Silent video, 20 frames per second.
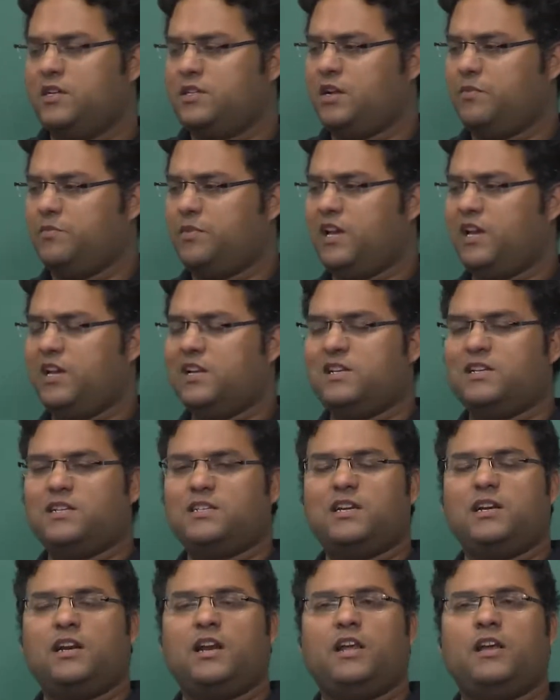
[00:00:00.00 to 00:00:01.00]
something
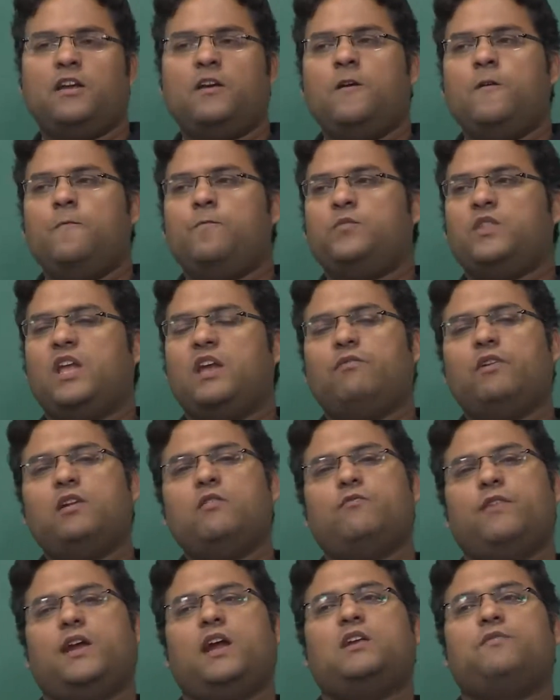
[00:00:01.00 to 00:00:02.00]
incessantly, they
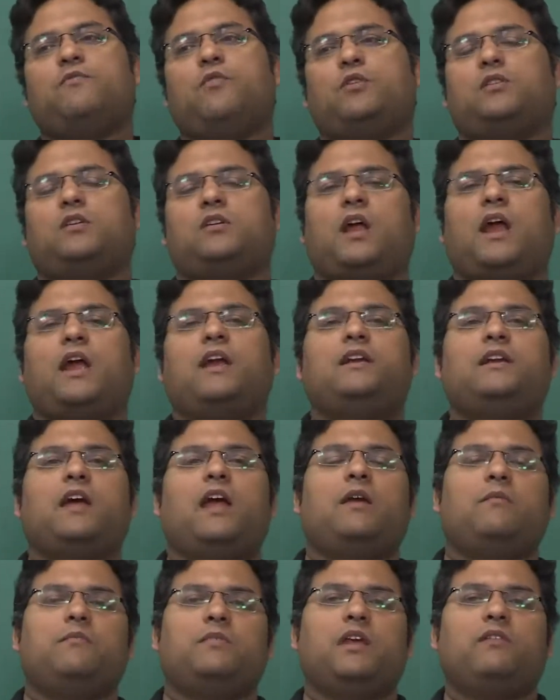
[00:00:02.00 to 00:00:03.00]
will wait for the right
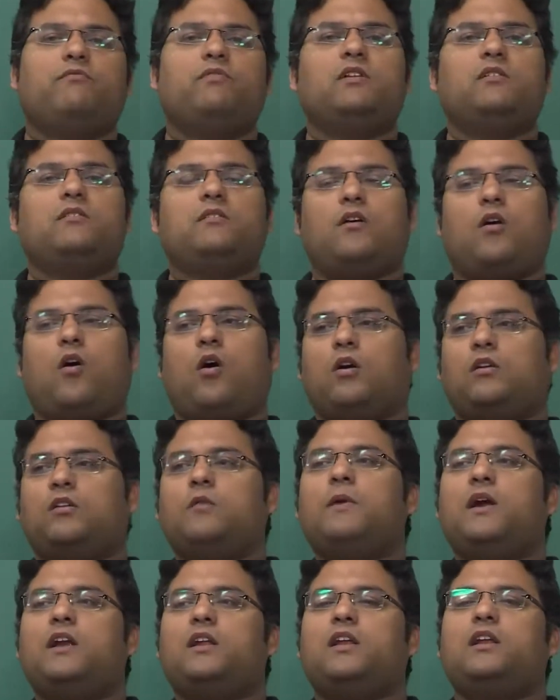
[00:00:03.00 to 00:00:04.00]
time. They will
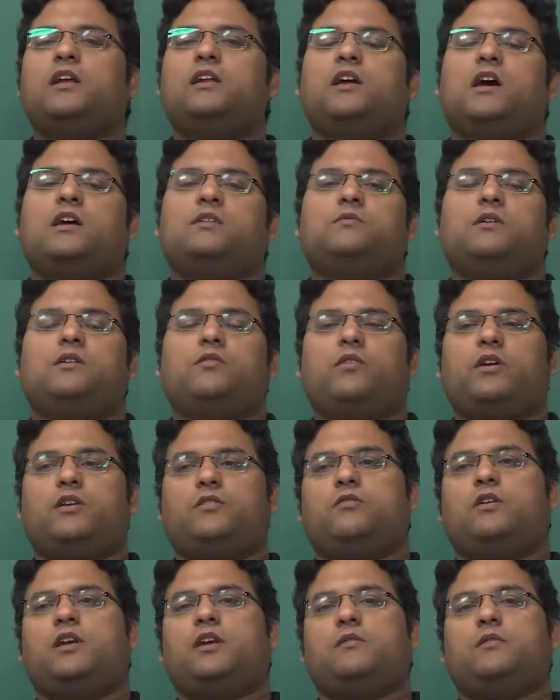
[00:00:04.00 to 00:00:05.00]
automatically grasp that, okay,
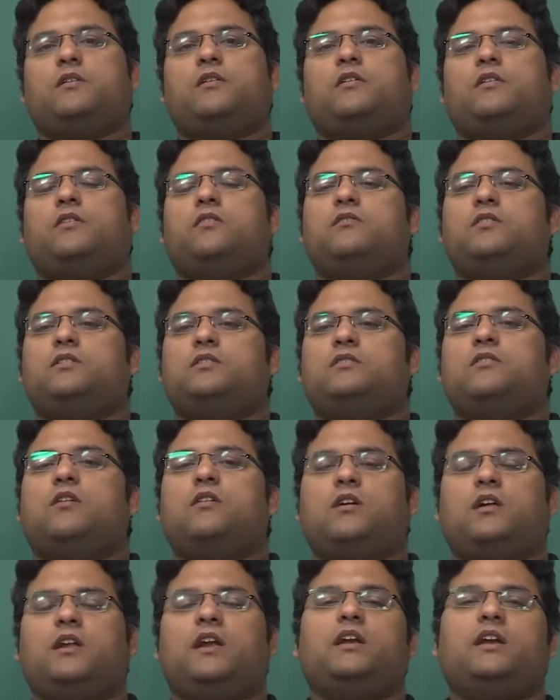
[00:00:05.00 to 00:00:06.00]
today it's
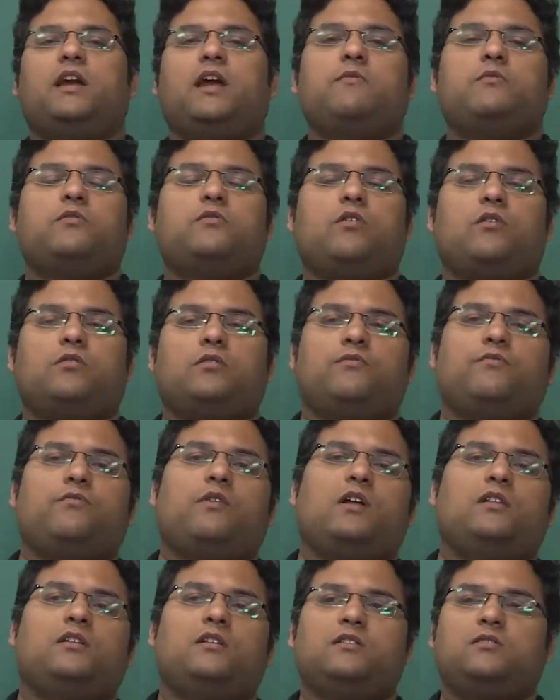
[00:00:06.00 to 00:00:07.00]
not a great time to talk to the
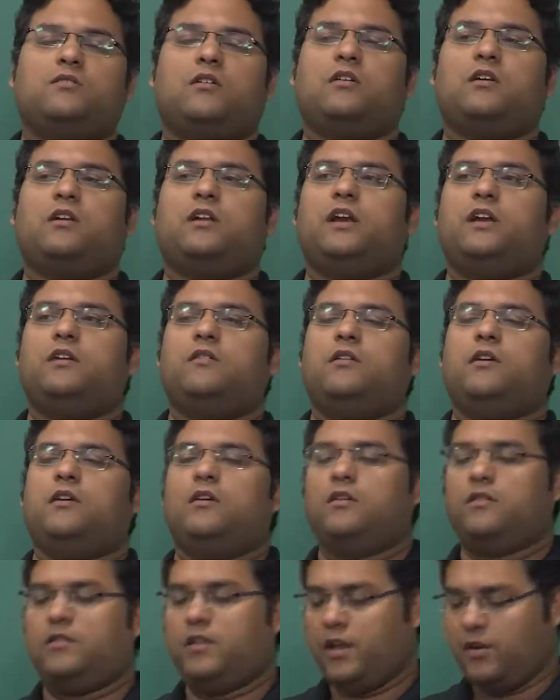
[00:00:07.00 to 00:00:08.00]
father, it's not a great
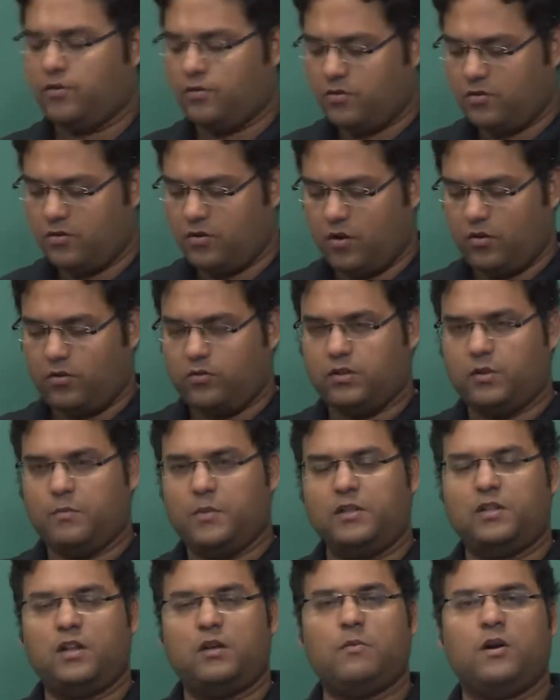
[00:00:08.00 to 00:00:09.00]
thing to talk to the
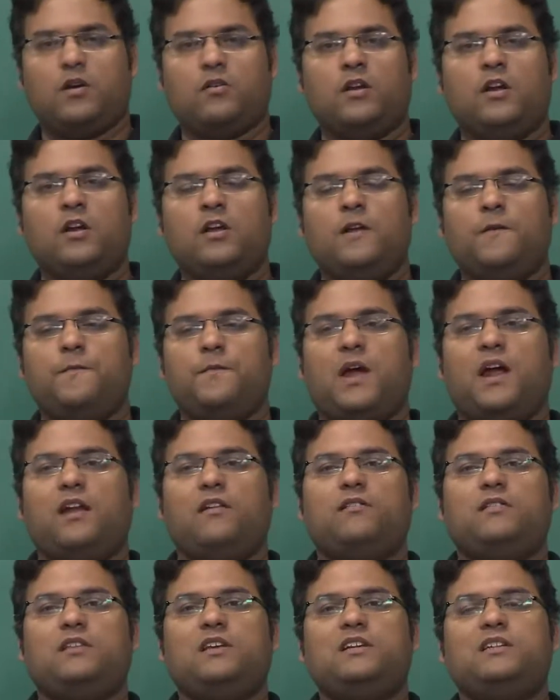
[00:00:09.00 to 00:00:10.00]
mother about. And
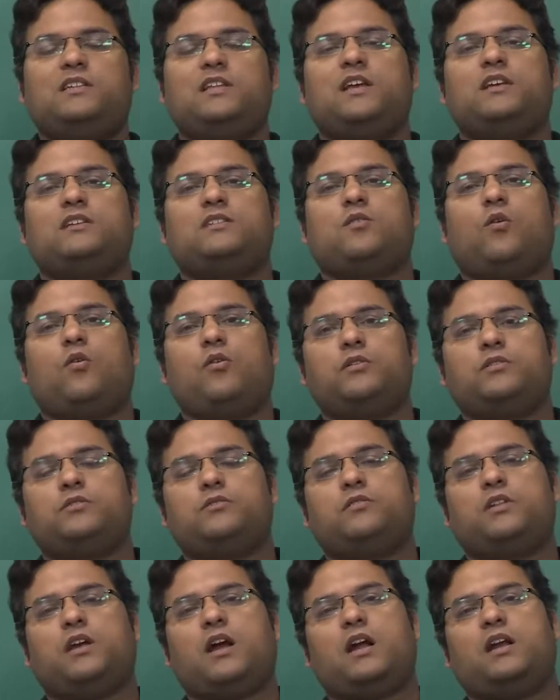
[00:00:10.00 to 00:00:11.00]
these things
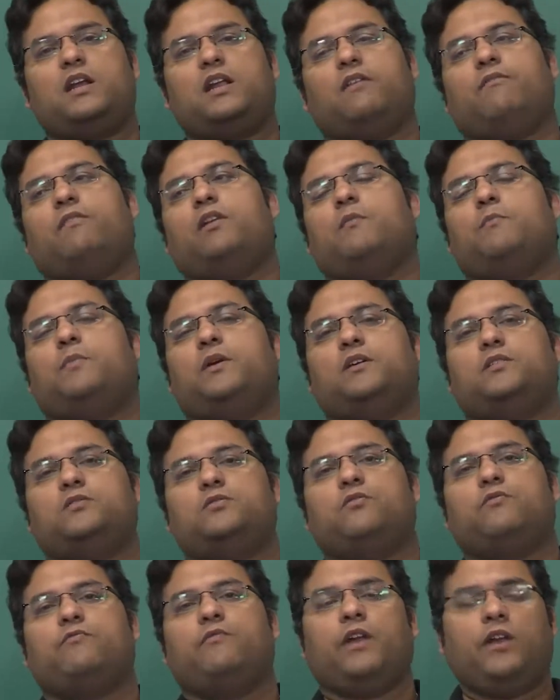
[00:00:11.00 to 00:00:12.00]
also, they are developing.
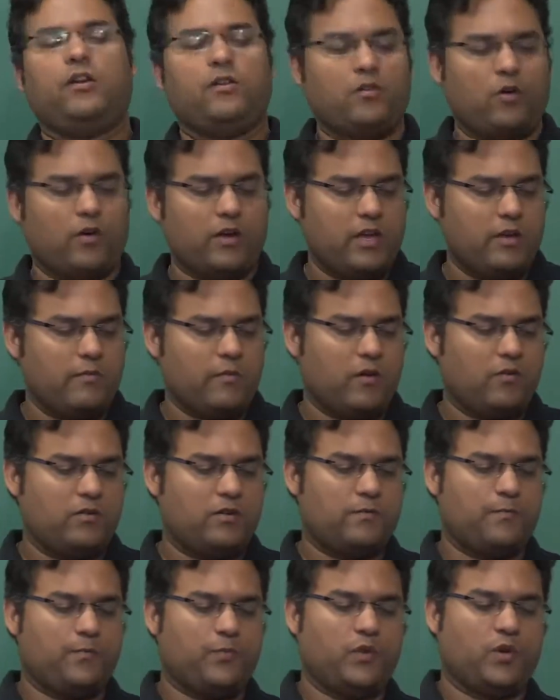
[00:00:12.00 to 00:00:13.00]
So when you're talking about
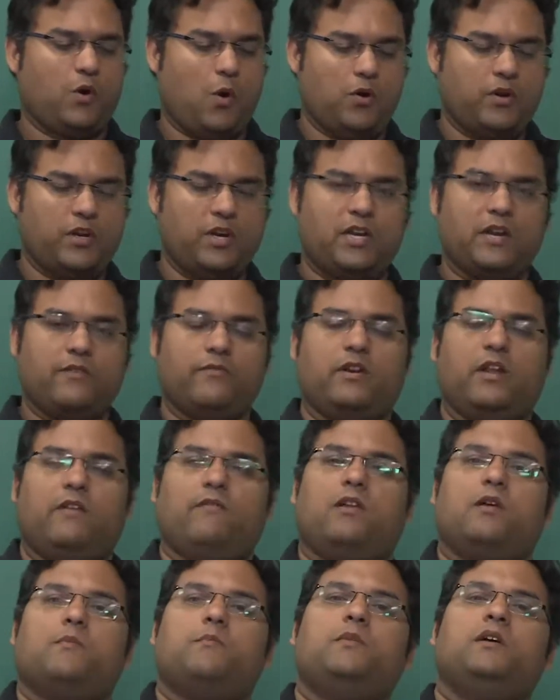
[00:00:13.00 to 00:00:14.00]
cognitive
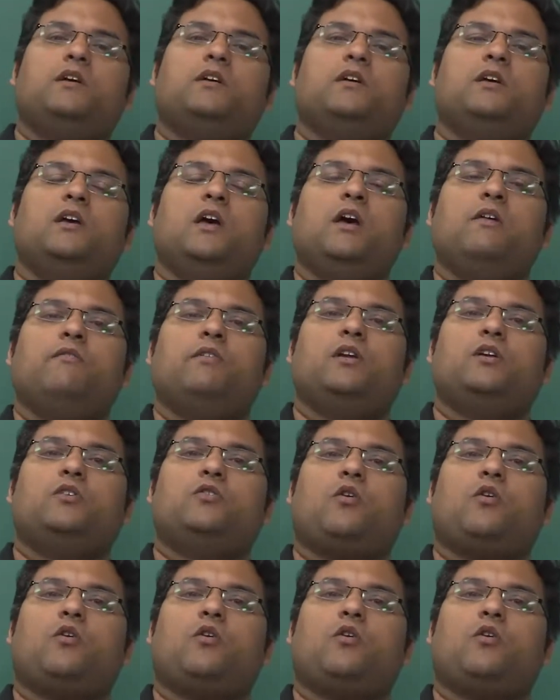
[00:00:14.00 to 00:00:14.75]
development, when you're